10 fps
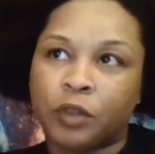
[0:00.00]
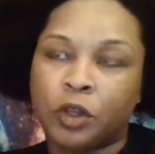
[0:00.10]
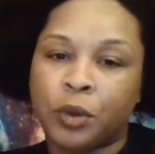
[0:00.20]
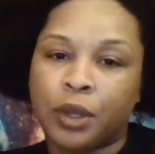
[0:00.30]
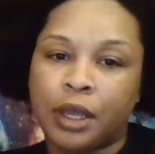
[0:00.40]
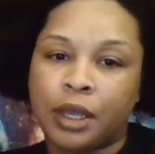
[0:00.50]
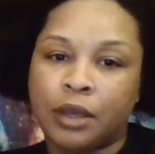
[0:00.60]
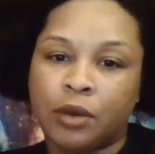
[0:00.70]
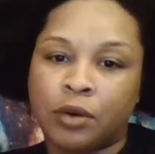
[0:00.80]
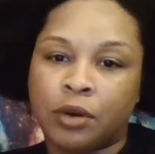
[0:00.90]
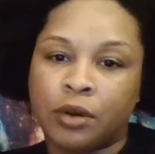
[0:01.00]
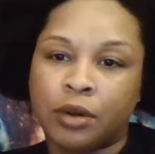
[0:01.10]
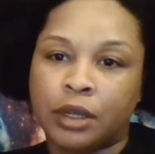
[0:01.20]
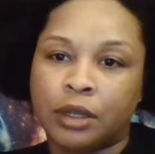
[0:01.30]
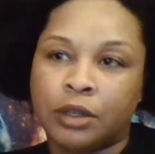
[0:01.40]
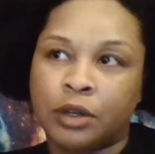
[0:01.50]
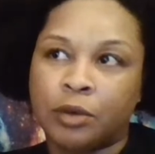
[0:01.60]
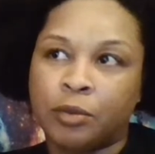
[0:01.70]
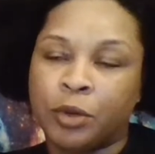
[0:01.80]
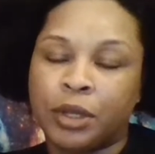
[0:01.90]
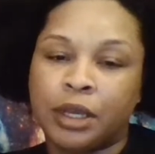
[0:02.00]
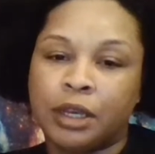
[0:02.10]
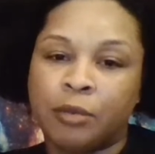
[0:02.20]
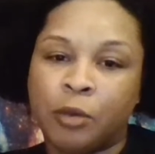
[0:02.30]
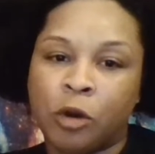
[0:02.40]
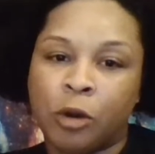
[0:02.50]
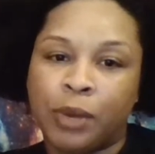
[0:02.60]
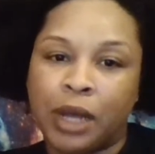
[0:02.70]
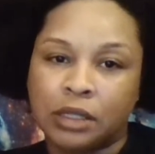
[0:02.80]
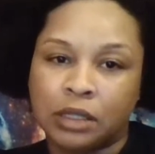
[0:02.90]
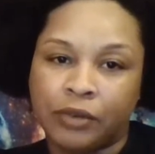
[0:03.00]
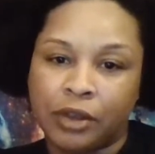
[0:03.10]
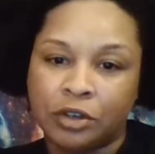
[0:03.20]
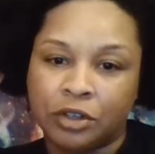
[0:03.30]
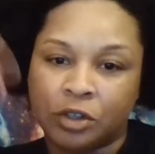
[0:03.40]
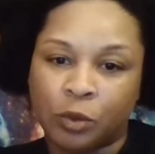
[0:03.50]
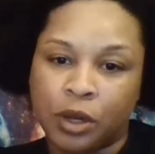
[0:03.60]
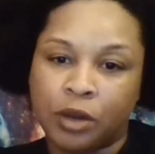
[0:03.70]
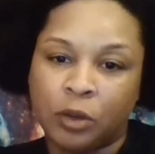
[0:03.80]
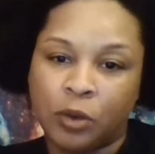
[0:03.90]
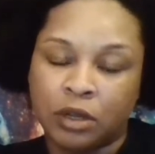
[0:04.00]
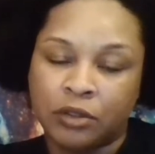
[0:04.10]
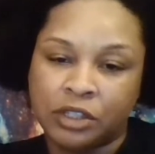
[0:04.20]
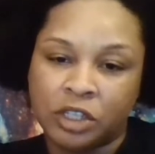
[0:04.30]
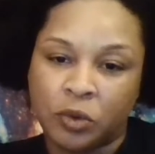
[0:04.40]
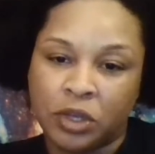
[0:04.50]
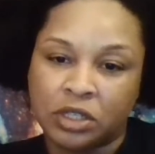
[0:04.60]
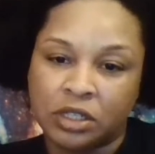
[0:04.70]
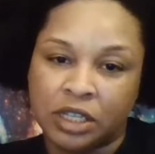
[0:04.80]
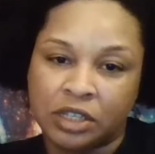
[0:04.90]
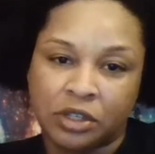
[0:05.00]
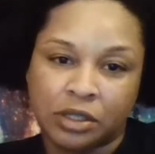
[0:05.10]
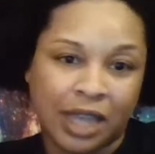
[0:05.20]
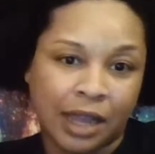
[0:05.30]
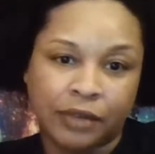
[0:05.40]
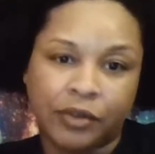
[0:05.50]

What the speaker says: create, or bring in more positive energy surrounding whatever the situation is that's just kind of